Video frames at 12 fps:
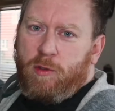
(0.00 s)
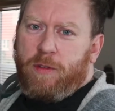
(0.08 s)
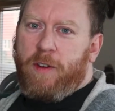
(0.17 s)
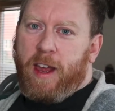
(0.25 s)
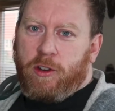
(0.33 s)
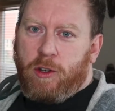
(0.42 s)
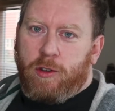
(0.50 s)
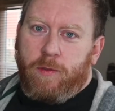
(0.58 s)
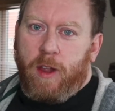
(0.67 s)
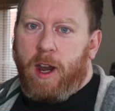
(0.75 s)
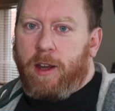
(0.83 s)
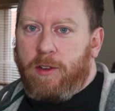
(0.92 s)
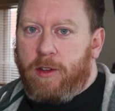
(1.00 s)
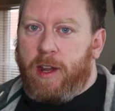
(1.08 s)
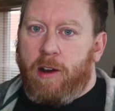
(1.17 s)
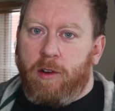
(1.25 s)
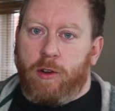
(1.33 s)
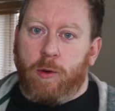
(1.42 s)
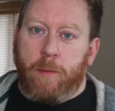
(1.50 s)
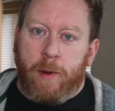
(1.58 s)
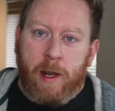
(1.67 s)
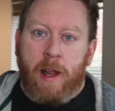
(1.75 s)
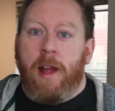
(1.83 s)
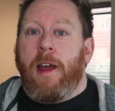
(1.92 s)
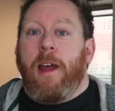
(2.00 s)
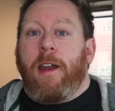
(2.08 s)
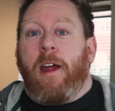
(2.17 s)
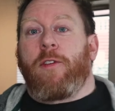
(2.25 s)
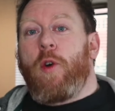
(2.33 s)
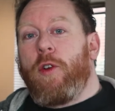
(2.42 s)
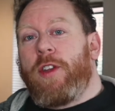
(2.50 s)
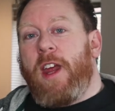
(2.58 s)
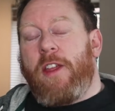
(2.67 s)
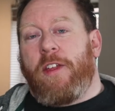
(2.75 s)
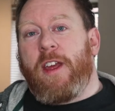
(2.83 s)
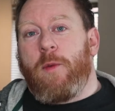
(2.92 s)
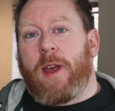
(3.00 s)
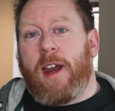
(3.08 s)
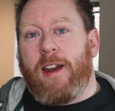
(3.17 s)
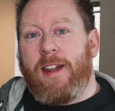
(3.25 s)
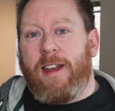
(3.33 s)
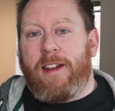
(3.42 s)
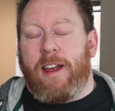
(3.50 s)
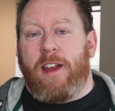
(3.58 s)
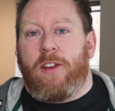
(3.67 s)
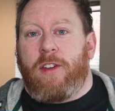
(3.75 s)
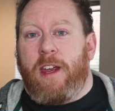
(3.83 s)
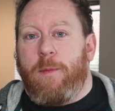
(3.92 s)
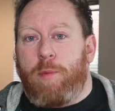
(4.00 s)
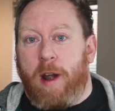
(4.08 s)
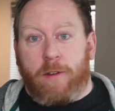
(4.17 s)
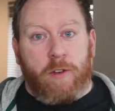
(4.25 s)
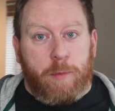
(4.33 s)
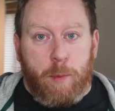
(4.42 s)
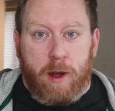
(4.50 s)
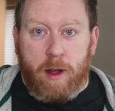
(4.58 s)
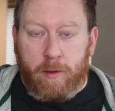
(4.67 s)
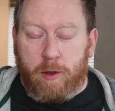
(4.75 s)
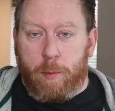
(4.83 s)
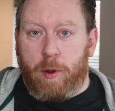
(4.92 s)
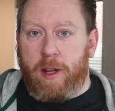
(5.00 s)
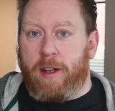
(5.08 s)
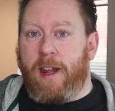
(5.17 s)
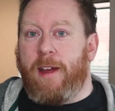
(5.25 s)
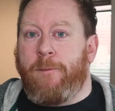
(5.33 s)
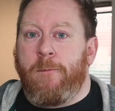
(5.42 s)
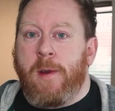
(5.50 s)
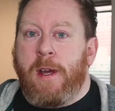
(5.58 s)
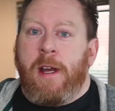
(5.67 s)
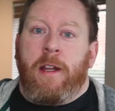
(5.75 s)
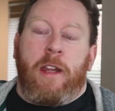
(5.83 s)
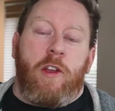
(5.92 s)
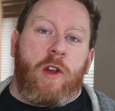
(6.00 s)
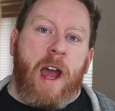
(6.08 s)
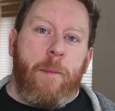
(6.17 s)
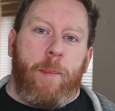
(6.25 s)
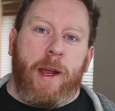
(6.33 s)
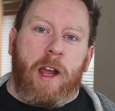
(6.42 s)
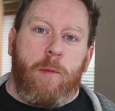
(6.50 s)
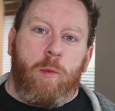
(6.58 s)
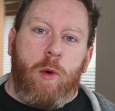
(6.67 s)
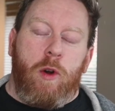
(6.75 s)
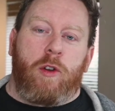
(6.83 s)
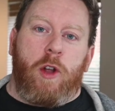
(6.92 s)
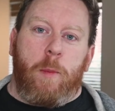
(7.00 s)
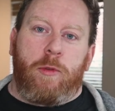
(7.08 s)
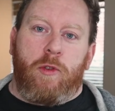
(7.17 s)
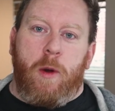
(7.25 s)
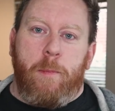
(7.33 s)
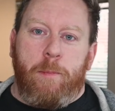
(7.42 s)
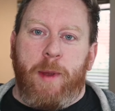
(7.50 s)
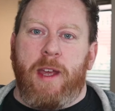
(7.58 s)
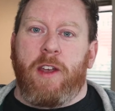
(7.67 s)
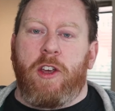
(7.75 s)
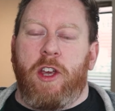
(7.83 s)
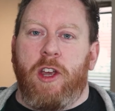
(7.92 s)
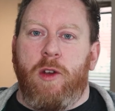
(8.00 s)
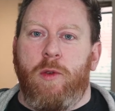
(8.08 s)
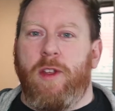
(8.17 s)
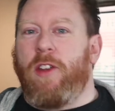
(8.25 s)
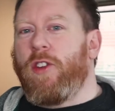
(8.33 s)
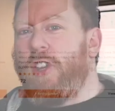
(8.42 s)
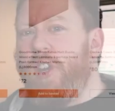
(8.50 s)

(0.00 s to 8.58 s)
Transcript: reflections of the lights in there at all. Now of course the other thing we're going to need is a breakfast bar to put in there. Now you can pick up worktops from B&Q, these are